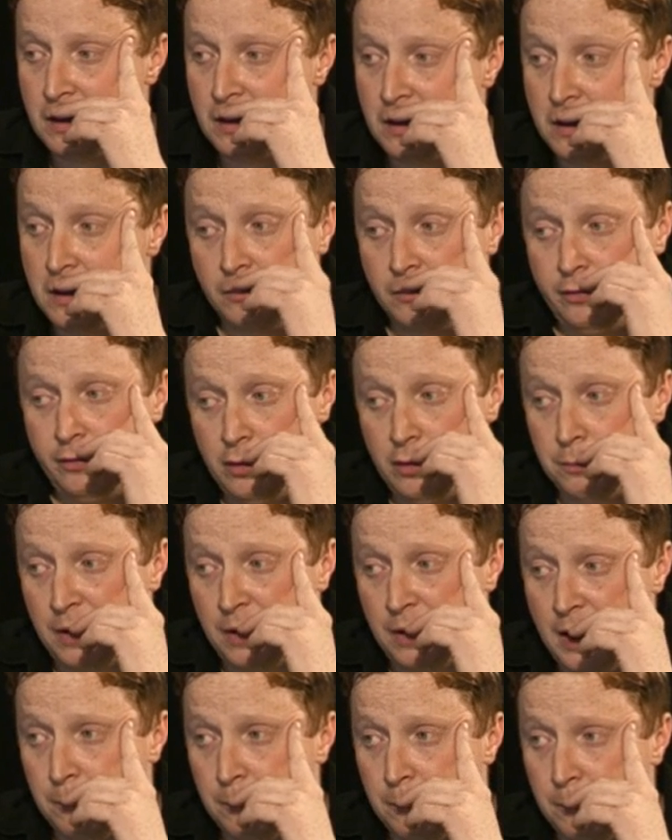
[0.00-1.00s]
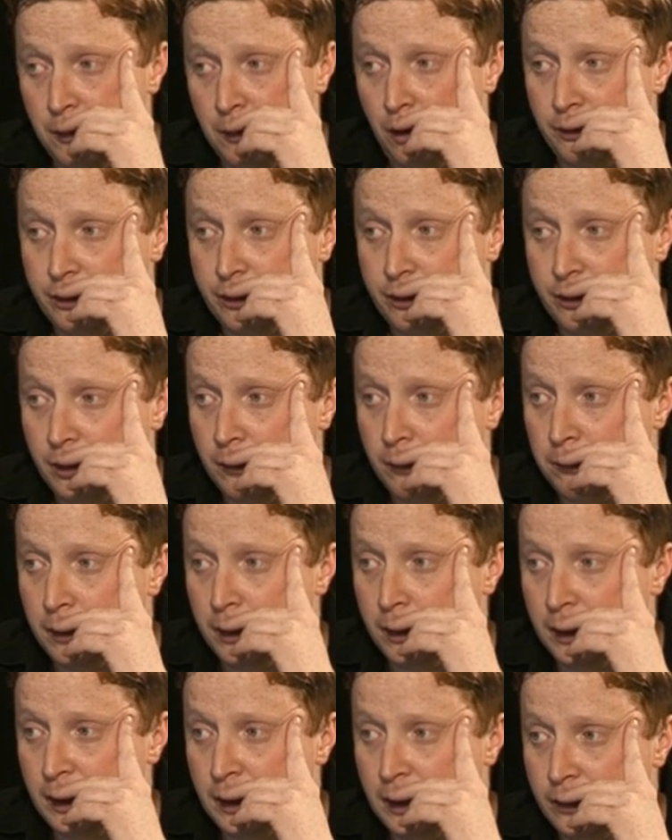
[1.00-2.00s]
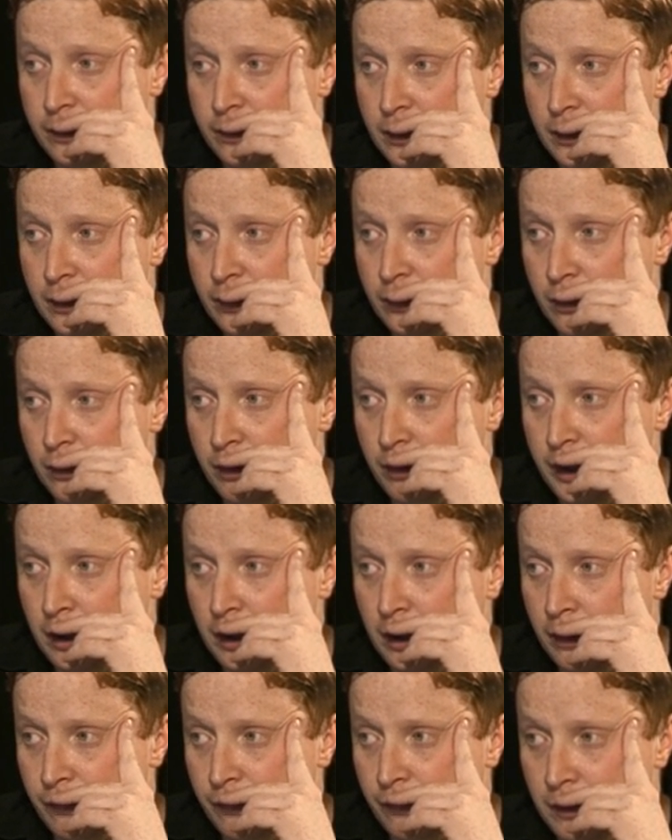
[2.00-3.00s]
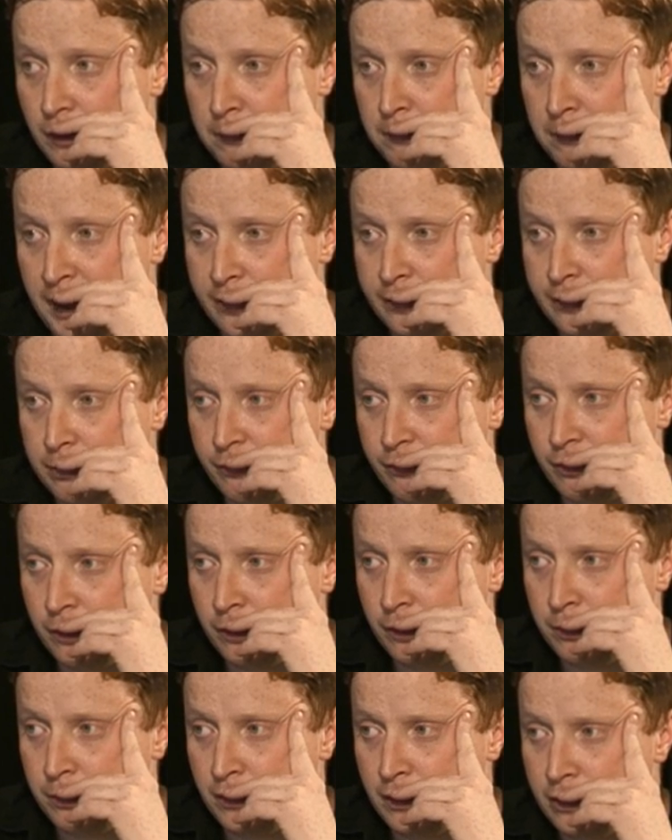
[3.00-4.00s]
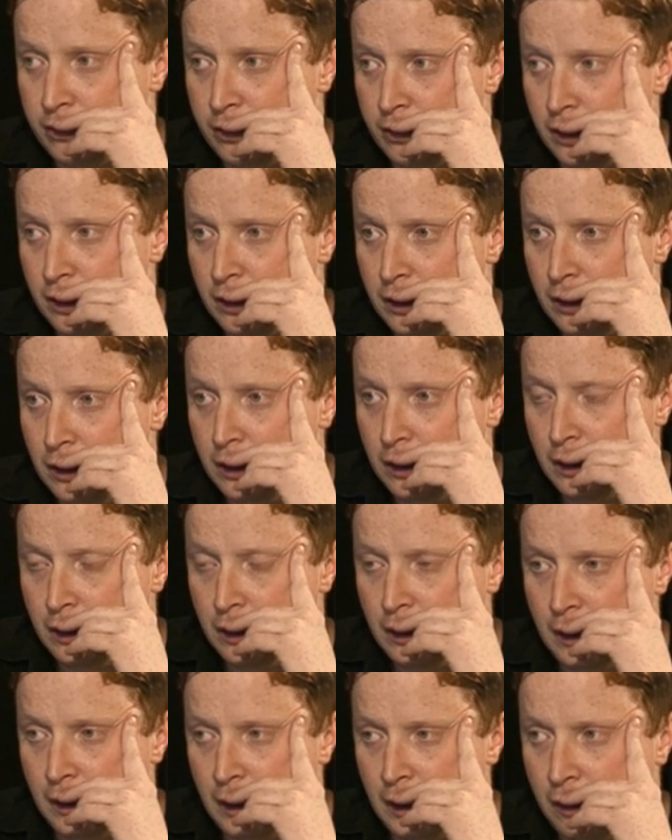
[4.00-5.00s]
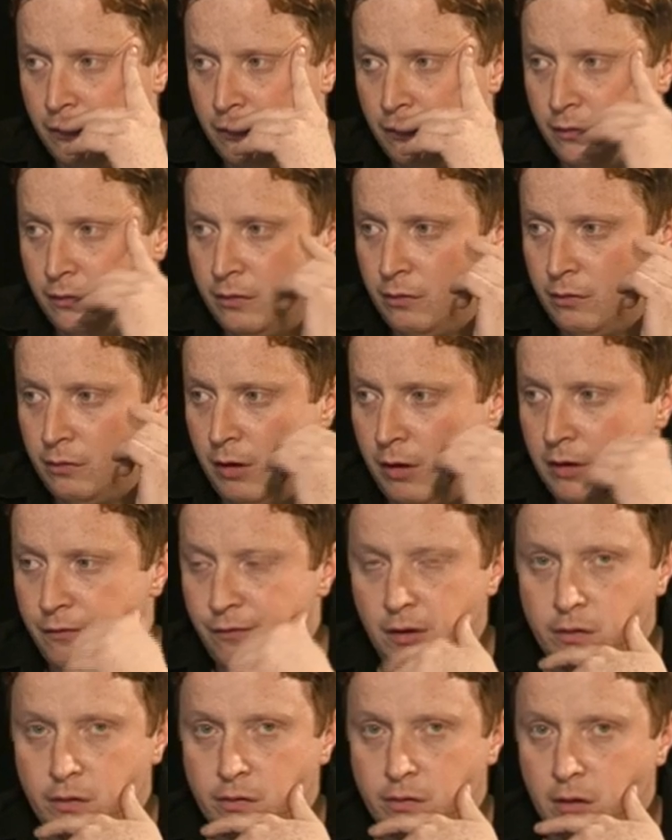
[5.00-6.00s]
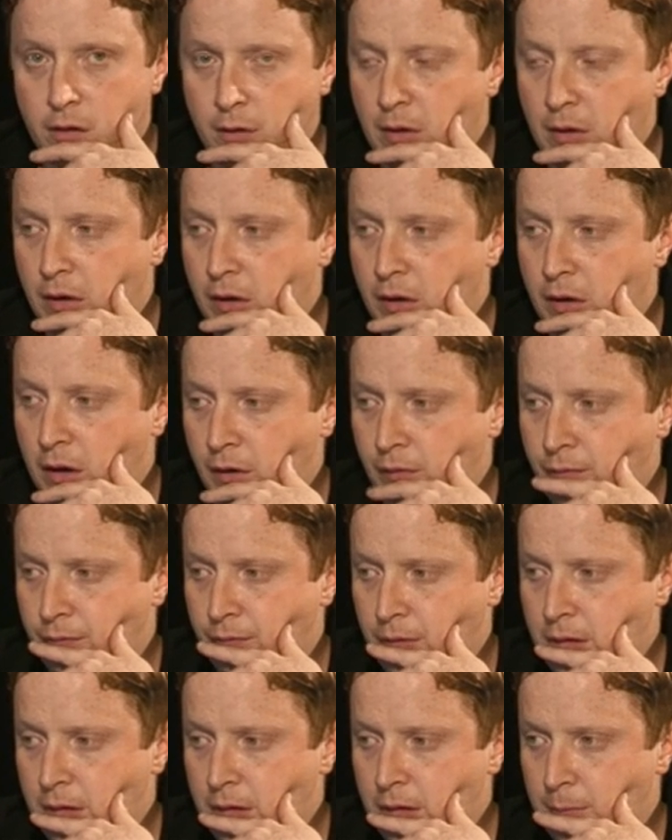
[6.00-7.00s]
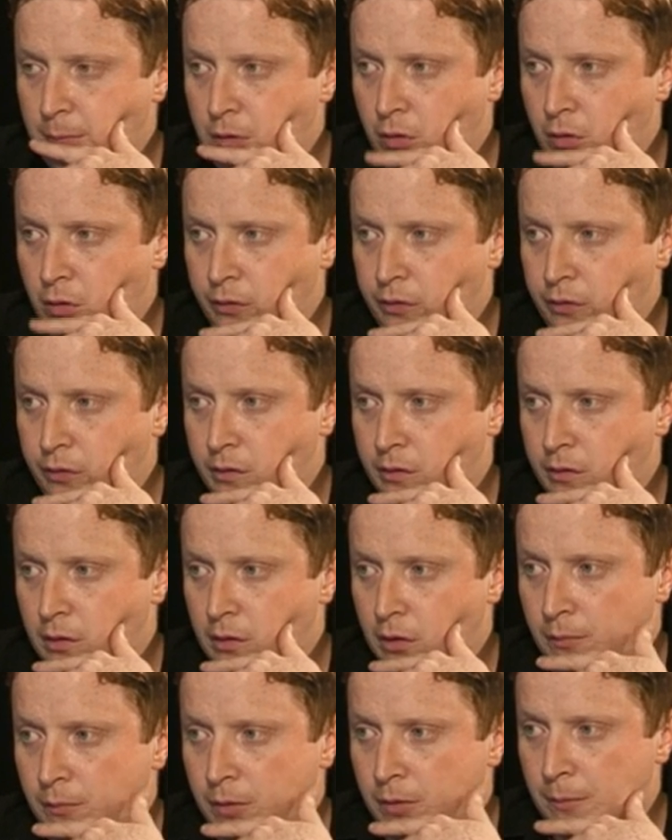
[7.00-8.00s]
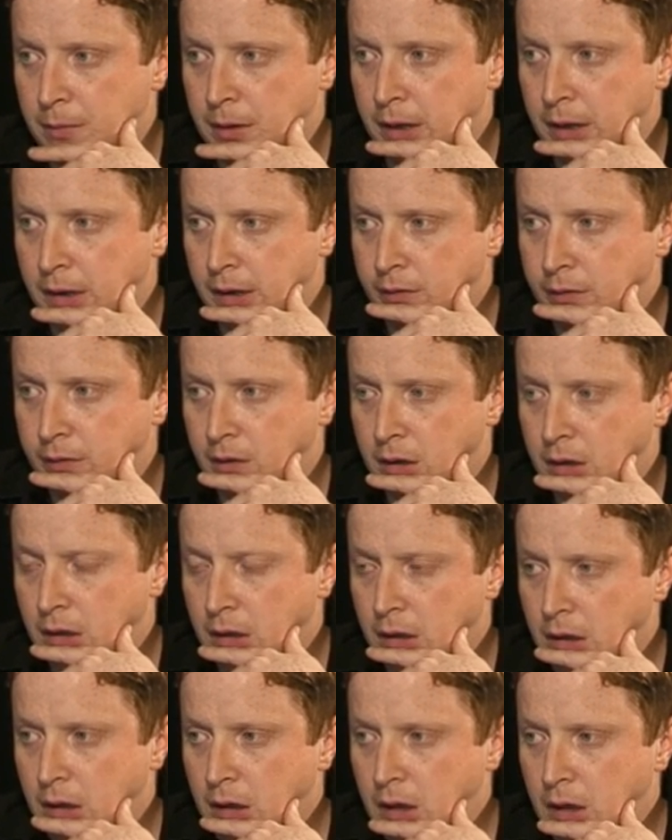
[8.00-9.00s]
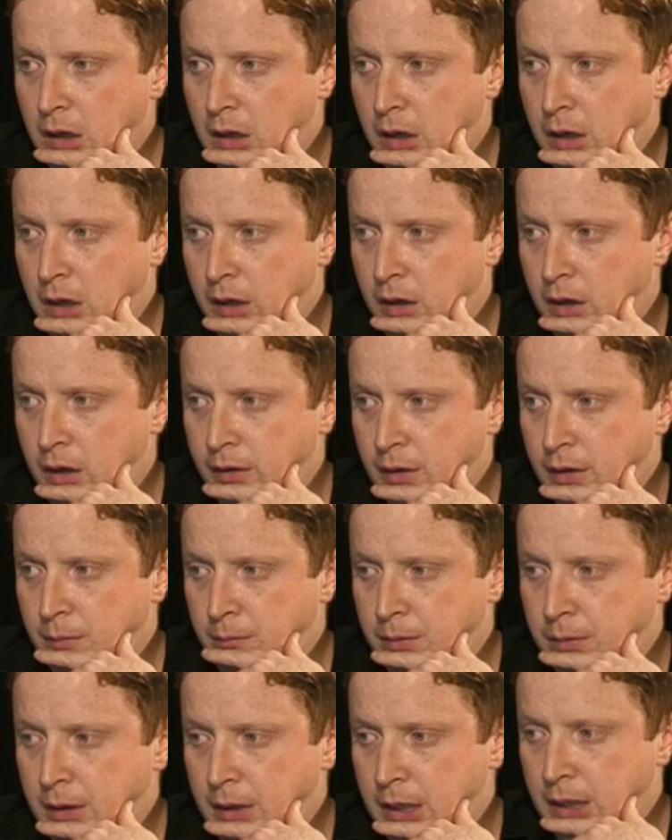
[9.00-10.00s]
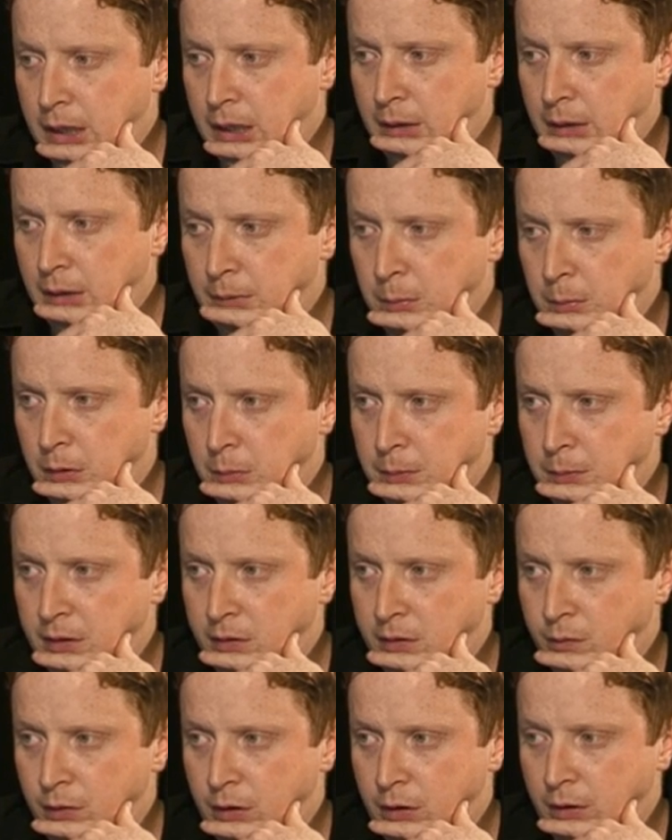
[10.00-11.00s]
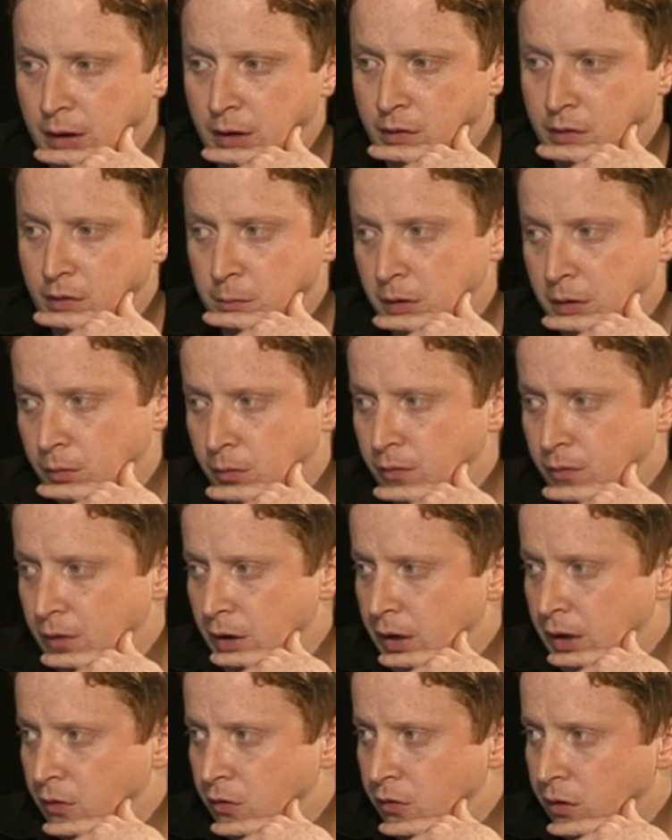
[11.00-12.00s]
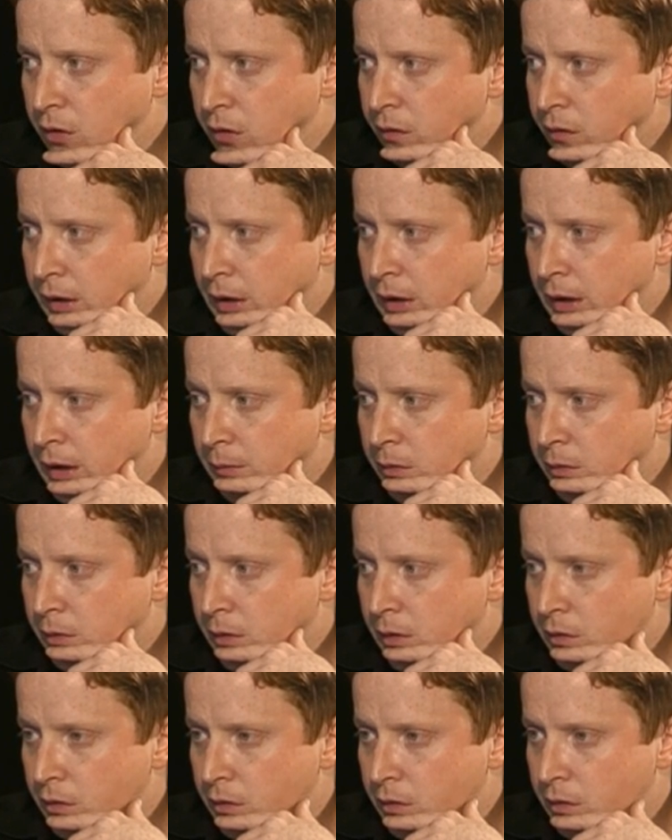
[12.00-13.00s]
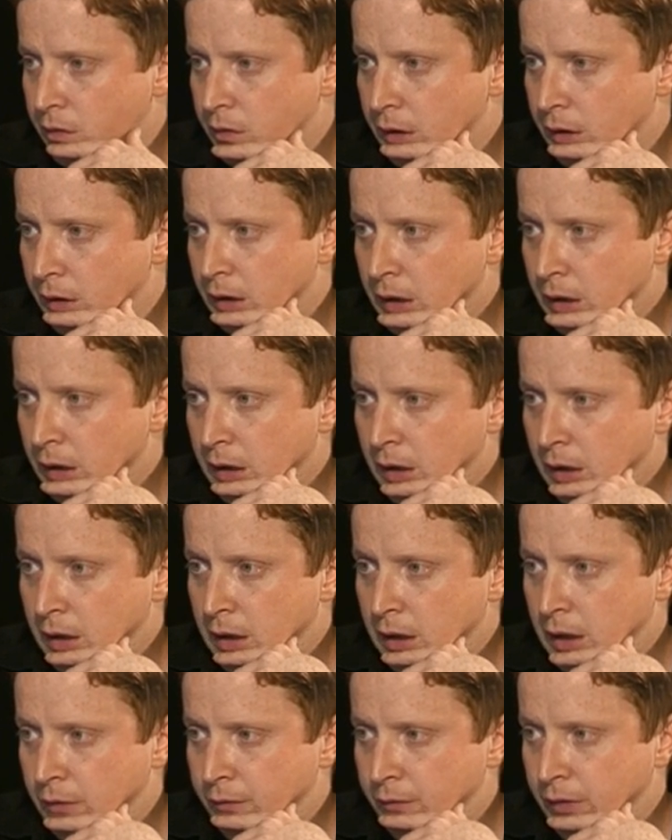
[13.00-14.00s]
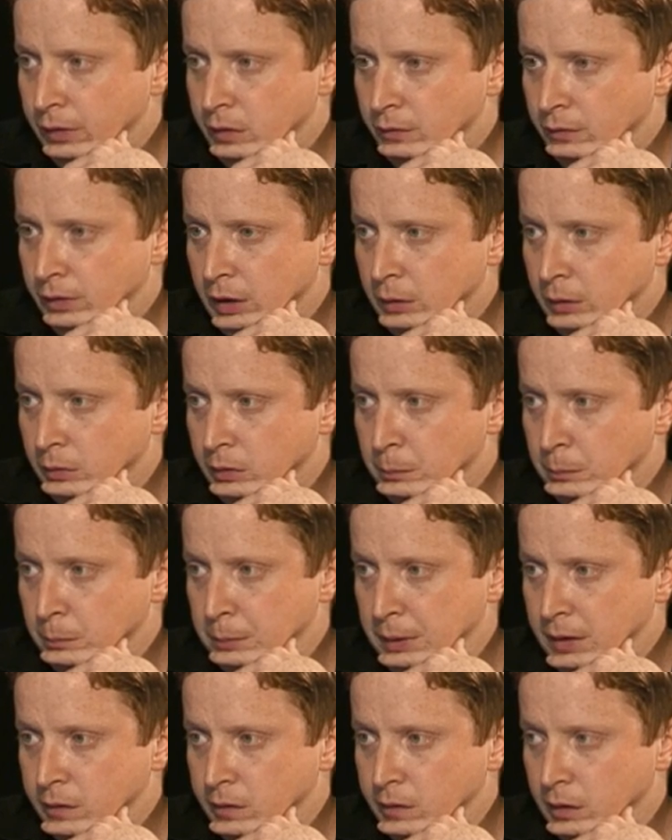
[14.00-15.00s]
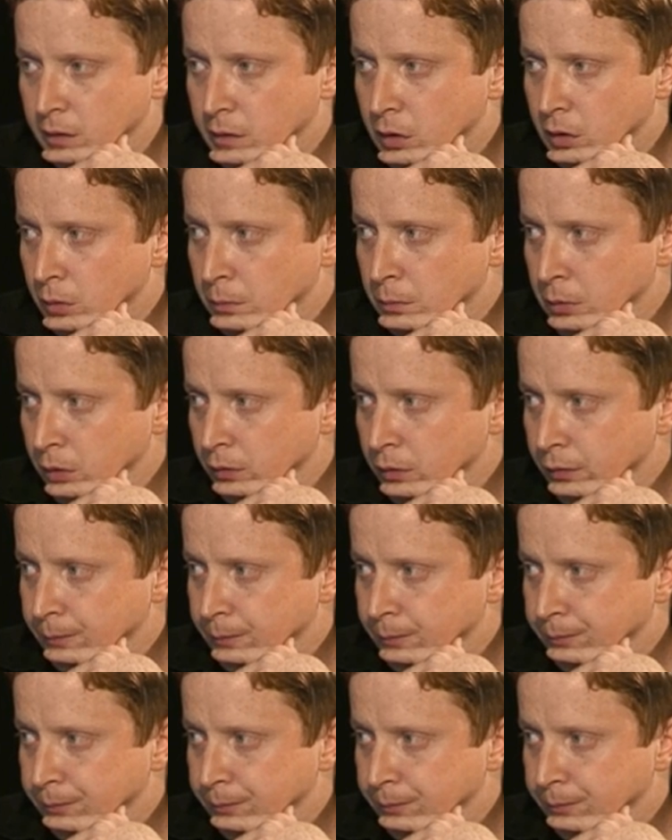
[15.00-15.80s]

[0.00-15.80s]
Still playable option, but it's not really going for the maximum from the position. Now, this is really the first time I've come across this line when I played it, and I didn't play maybe the best variation, but it was a very interesting game. So let's just see how things develop. So B6, good move.